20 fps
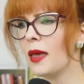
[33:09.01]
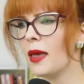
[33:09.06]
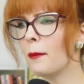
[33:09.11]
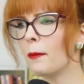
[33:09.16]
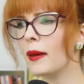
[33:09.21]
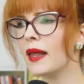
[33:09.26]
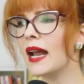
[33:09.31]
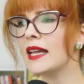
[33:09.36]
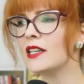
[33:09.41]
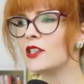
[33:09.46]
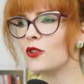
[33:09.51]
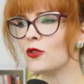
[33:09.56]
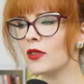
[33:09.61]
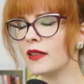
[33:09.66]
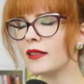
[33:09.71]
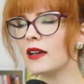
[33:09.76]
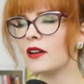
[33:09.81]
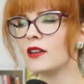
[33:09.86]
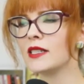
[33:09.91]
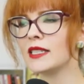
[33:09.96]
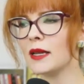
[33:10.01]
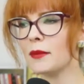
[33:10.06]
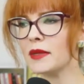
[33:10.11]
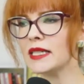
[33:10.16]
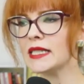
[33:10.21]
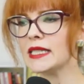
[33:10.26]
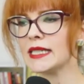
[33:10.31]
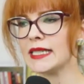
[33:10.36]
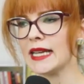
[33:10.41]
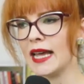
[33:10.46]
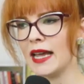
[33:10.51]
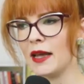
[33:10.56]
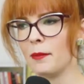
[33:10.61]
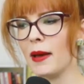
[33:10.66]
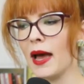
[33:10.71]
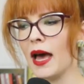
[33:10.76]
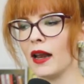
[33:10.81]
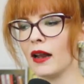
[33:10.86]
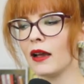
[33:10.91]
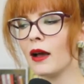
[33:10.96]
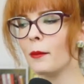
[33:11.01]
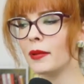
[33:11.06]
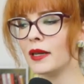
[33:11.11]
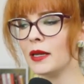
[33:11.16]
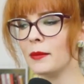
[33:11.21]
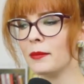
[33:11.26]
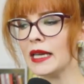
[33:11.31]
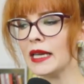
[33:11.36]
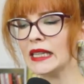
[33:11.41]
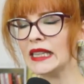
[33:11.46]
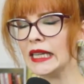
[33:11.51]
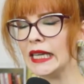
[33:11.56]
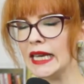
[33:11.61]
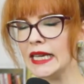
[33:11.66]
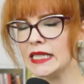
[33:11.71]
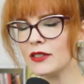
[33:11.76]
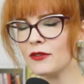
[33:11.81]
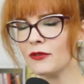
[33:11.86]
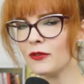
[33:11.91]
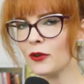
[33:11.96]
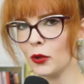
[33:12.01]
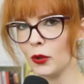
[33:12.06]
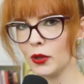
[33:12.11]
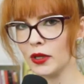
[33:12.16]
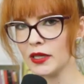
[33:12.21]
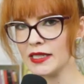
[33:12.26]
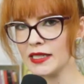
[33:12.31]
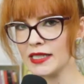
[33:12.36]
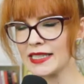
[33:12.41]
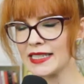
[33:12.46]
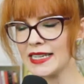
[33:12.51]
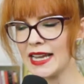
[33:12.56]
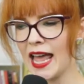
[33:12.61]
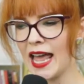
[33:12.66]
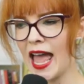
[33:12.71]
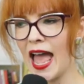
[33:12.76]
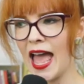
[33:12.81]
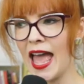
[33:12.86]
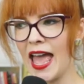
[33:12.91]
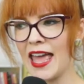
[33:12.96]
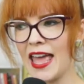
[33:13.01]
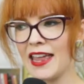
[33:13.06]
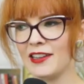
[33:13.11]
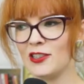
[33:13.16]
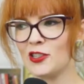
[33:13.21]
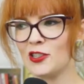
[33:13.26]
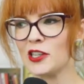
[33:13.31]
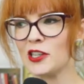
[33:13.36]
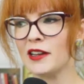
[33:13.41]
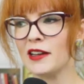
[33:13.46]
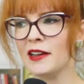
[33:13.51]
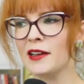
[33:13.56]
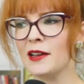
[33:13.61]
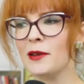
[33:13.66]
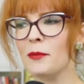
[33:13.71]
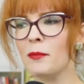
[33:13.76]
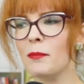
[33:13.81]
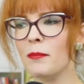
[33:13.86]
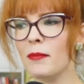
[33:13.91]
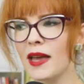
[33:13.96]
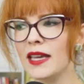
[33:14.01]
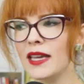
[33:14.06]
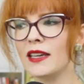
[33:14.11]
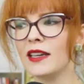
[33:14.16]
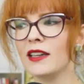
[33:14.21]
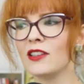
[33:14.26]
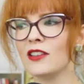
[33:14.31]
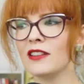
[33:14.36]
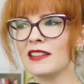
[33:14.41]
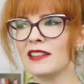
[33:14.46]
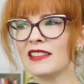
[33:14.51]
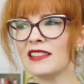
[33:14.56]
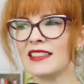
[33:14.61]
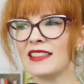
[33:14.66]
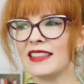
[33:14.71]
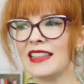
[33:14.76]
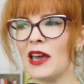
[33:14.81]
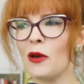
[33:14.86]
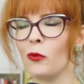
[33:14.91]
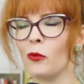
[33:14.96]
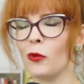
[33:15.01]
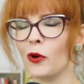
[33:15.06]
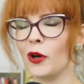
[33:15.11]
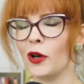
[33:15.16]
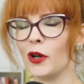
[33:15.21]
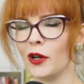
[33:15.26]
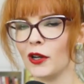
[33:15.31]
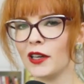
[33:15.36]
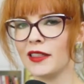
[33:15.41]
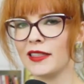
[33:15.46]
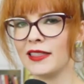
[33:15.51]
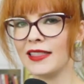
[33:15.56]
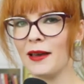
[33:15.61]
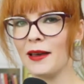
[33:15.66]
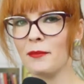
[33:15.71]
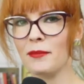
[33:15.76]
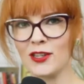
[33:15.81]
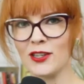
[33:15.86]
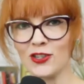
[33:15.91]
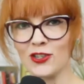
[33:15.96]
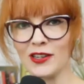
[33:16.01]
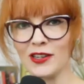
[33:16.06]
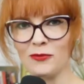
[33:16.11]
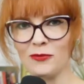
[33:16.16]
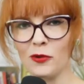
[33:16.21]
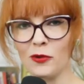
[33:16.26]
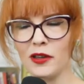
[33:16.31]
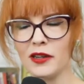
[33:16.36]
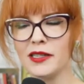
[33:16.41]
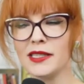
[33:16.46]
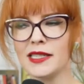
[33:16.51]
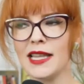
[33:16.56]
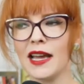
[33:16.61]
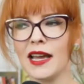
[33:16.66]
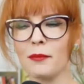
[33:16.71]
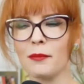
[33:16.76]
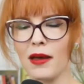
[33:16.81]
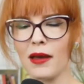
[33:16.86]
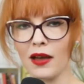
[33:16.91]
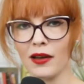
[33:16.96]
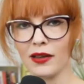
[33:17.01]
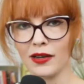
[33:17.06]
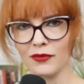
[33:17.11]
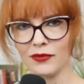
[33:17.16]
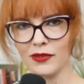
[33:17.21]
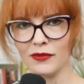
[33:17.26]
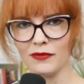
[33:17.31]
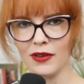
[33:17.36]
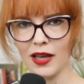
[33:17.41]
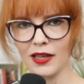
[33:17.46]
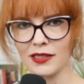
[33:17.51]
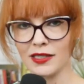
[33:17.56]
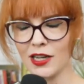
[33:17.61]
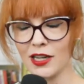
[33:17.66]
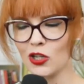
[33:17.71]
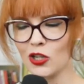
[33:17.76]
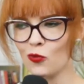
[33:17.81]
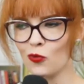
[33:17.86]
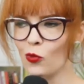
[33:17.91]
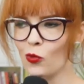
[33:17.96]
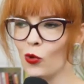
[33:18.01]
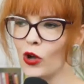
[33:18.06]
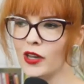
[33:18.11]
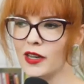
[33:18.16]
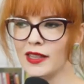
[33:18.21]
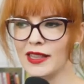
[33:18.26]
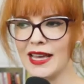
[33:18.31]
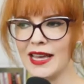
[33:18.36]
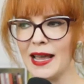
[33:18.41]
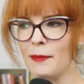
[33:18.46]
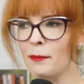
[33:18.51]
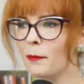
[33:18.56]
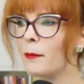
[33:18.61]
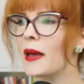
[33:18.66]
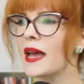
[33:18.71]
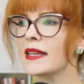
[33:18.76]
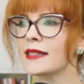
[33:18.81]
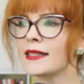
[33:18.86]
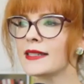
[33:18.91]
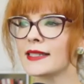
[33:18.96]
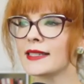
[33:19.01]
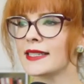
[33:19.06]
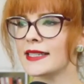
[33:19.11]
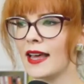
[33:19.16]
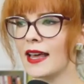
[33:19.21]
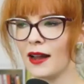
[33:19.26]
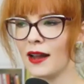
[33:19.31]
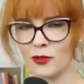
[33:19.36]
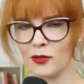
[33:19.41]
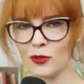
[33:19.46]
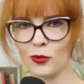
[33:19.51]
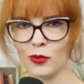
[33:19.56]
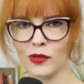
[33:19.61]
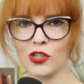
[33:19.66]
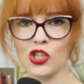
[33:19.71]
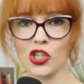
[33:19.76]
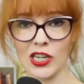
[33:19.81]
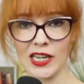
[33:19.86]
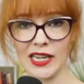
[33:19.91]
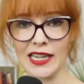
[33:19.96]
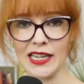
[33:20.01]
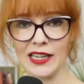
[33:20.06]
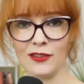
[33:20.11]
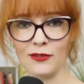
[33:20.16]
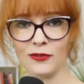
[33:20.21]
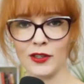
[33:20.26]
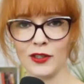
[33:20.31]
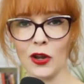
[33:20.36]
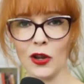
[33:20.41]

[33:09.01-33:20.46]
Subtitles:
But I do think there is something to say about a company being laser focused and making their work their mission. What is their comparative advantage? What are they best set up to achieve?